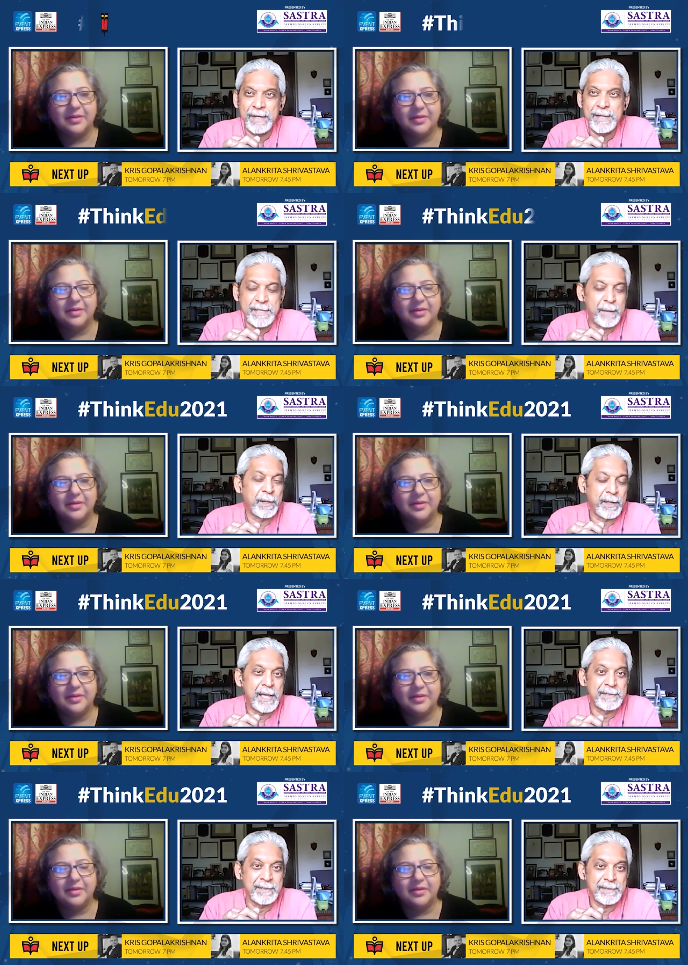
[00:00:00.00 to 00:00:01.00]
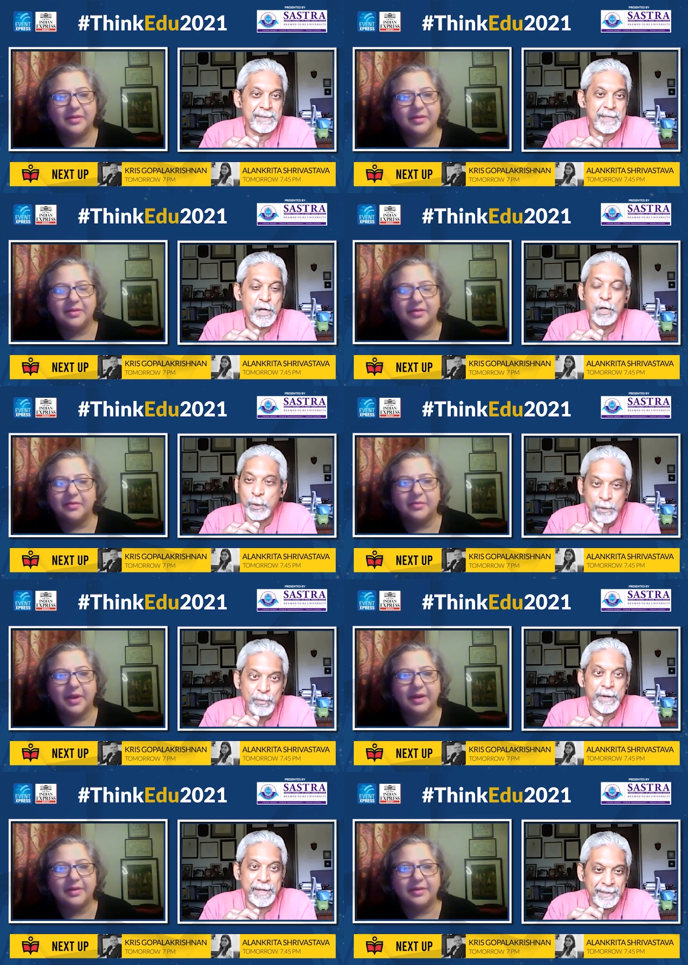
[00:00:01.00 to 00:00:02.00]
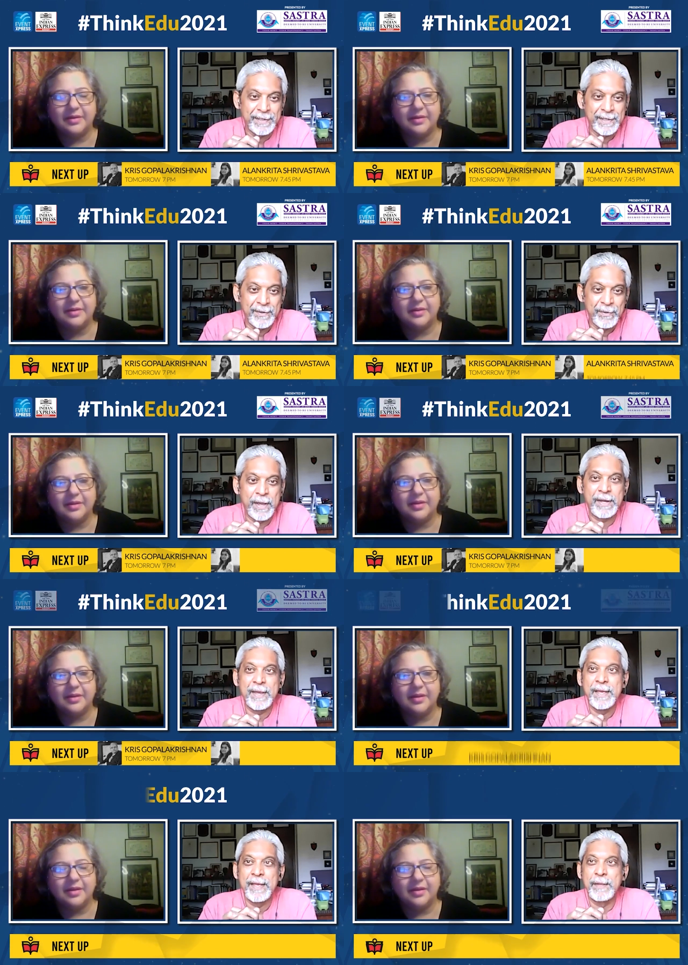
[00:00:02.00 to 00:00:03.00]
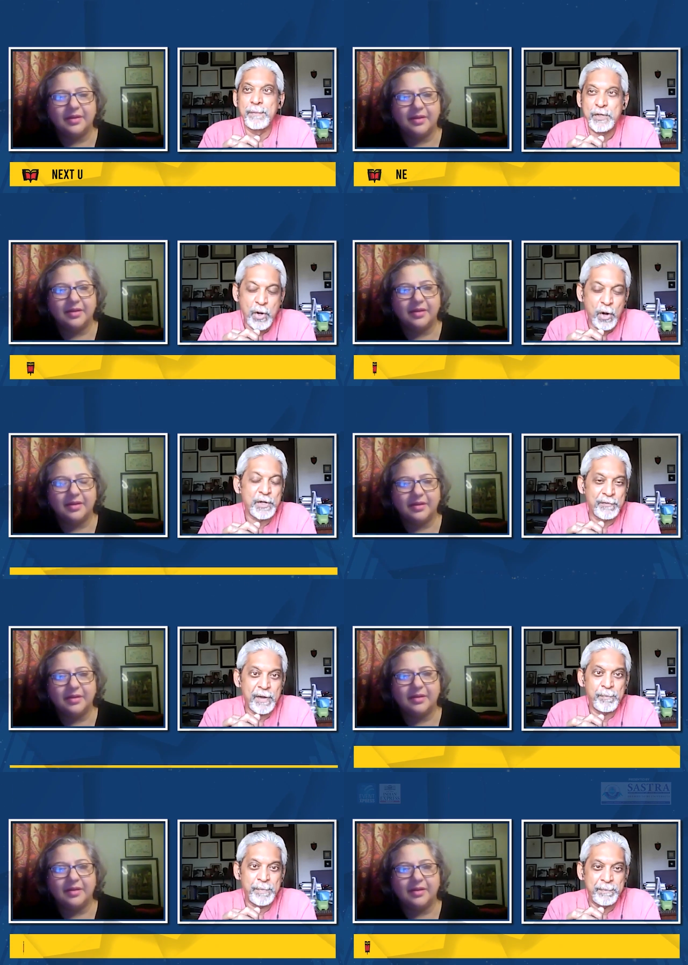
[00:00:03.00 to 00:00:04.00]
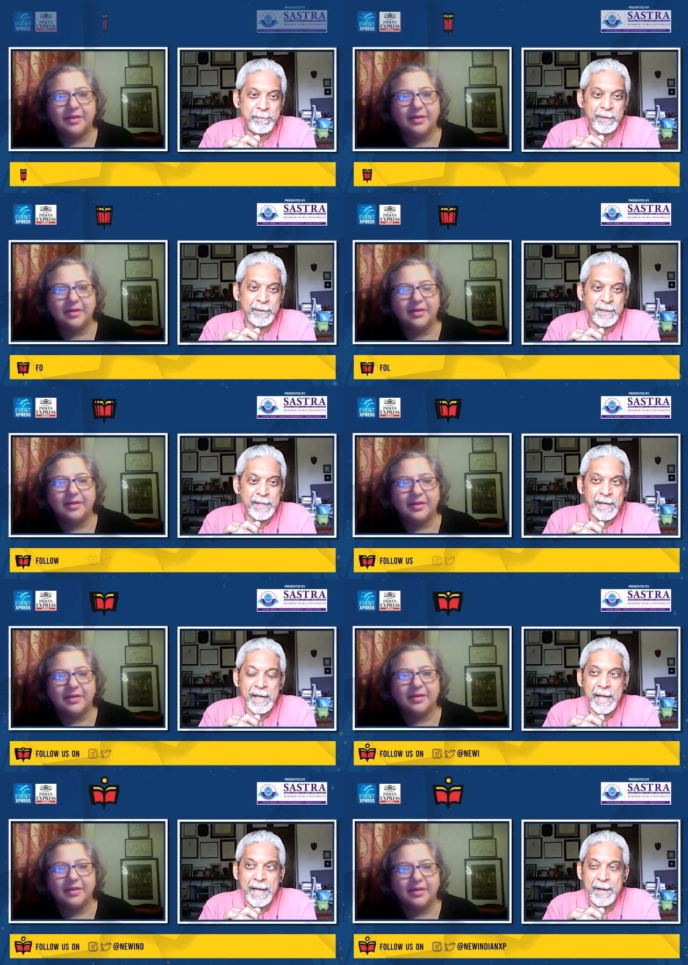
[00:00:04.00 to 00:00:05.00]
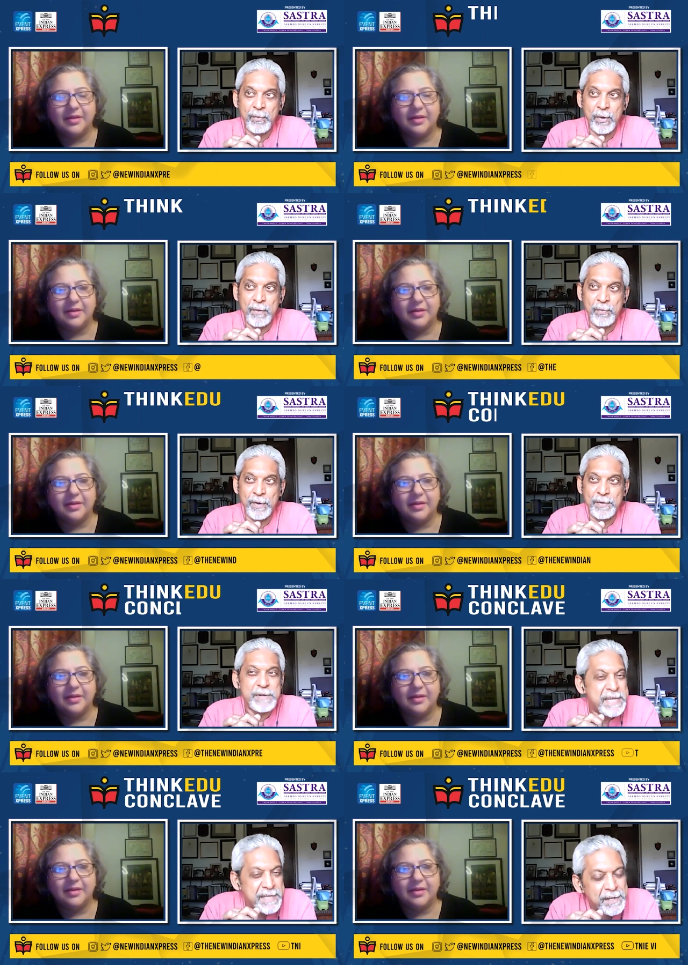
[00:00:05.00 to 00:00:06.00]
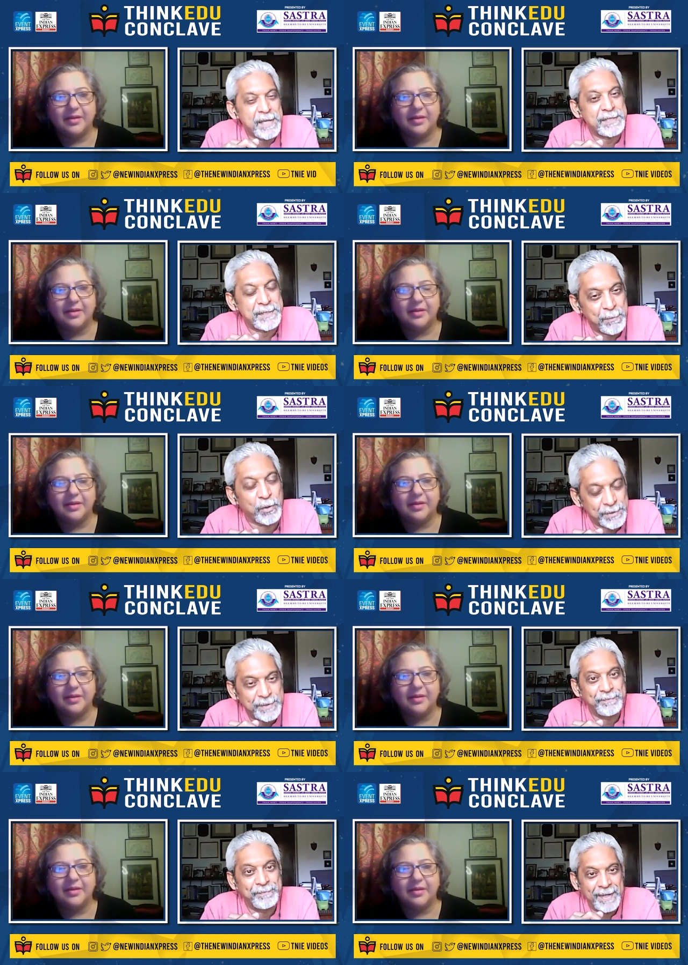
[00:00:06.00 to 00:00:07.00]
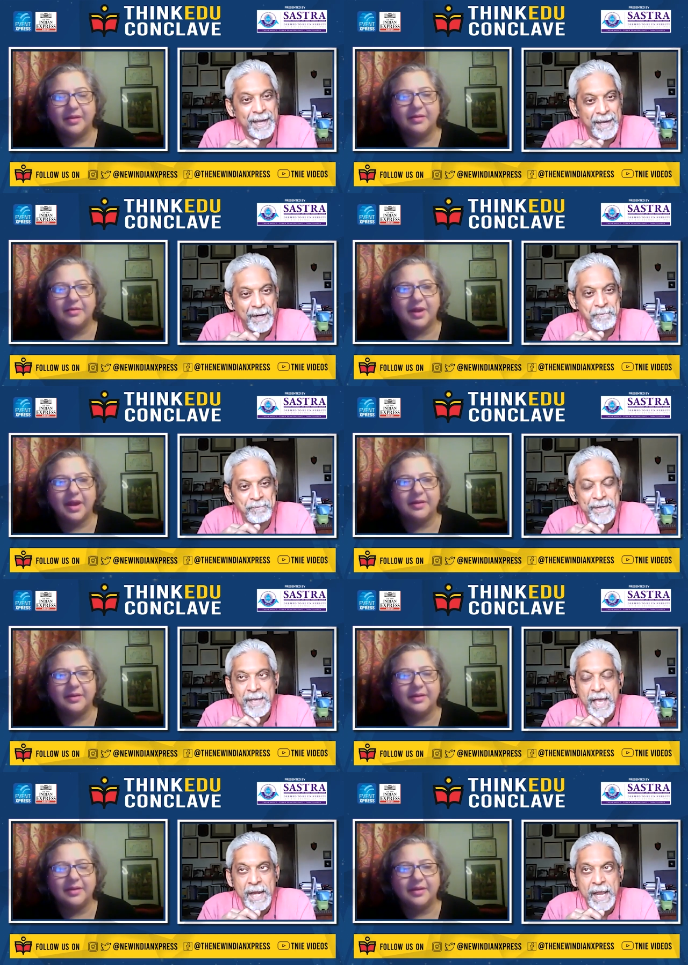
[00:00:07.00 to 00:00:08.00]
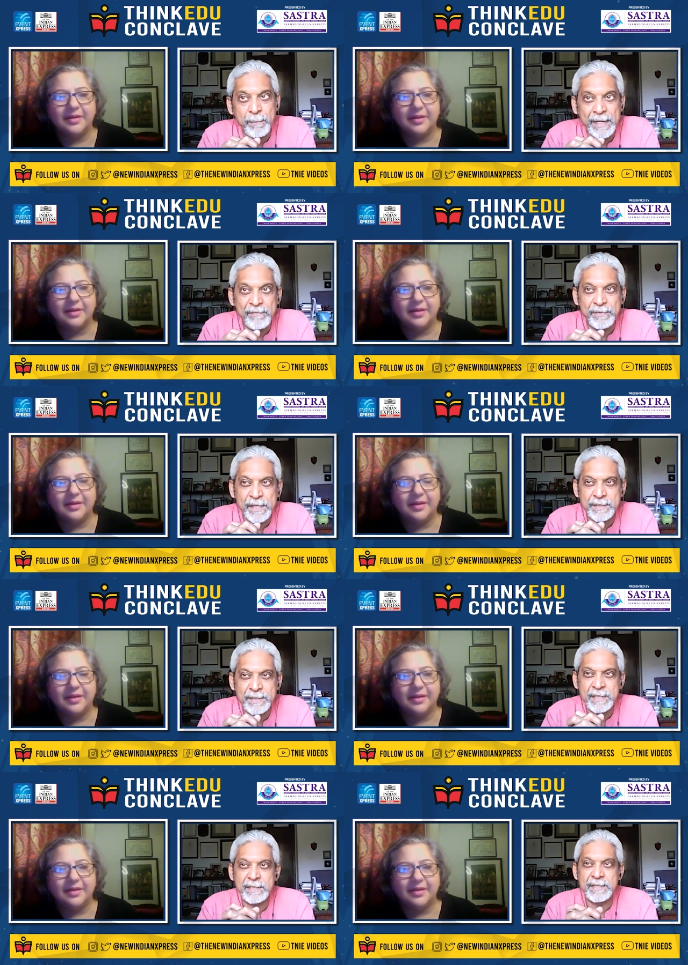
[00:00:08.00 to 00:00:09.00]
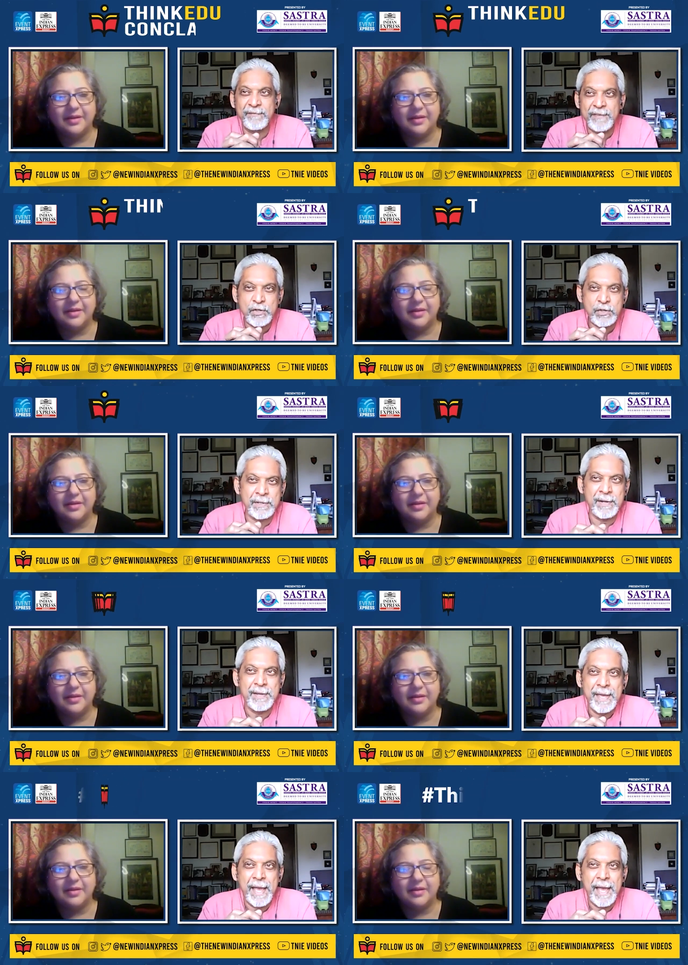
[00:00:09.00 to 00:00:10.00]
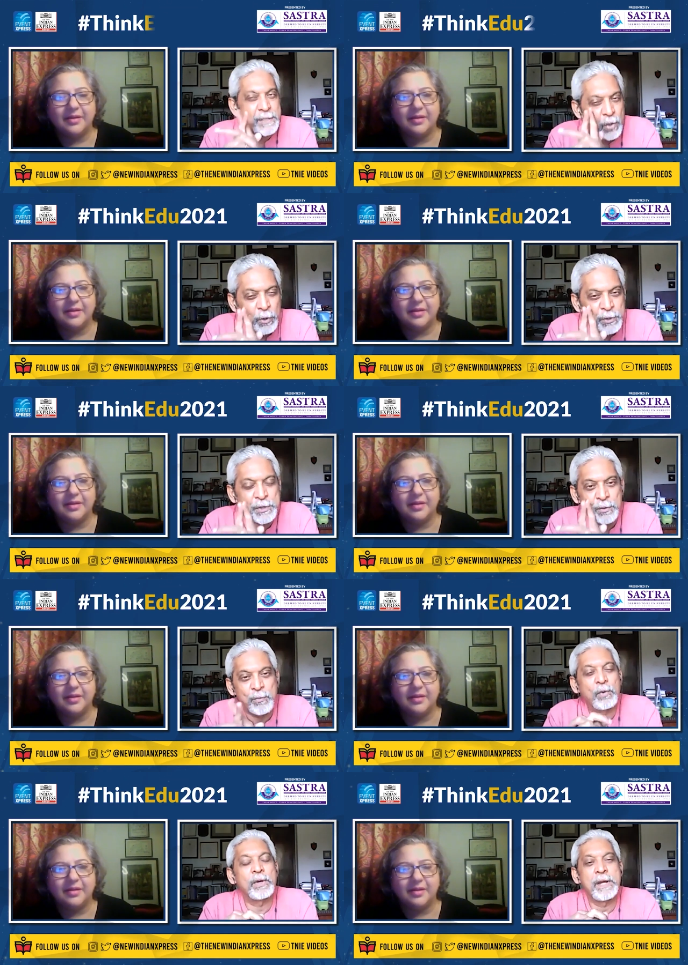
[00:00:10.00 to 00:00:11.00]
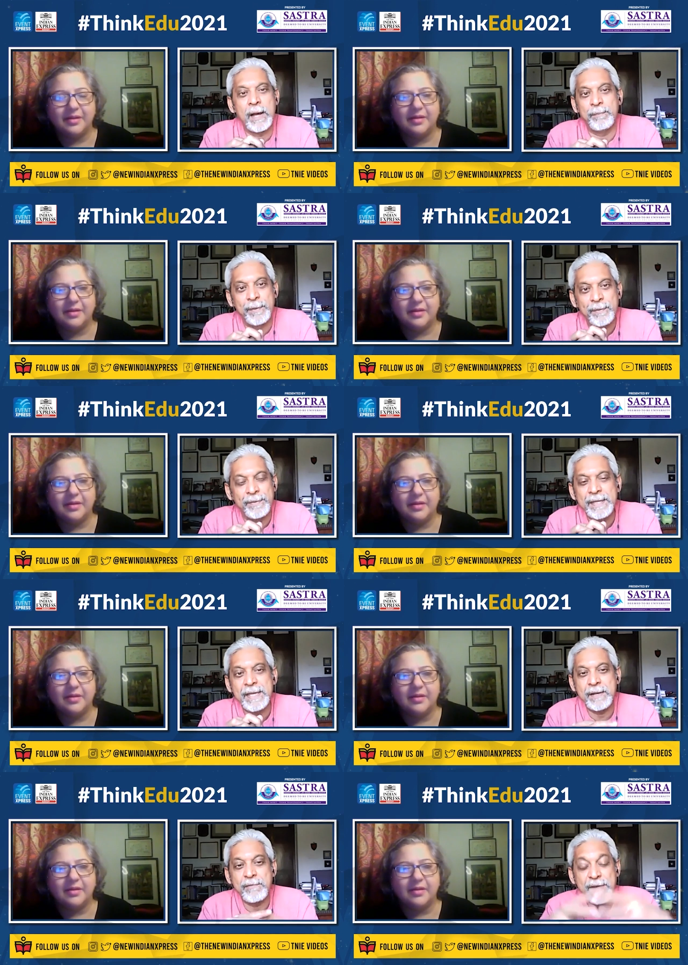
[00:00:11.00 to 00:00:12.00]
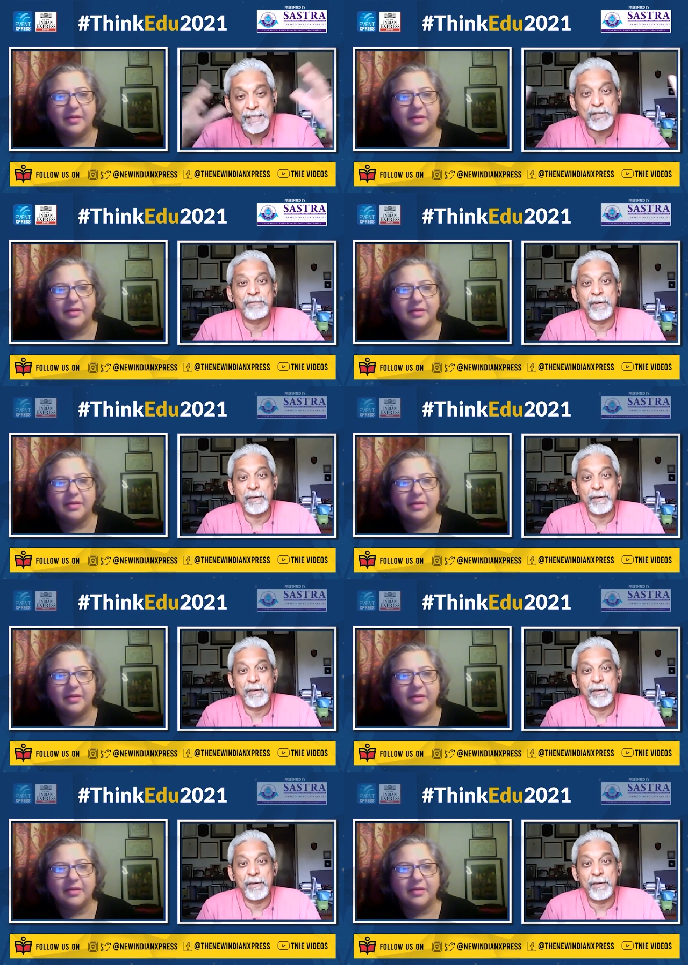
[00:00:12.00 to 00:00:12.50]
Speaker 1: India's upper classes looked away when the majority of our people uh, were, were, needed us the most. Um, And I believe this, this division has also woken up the rest of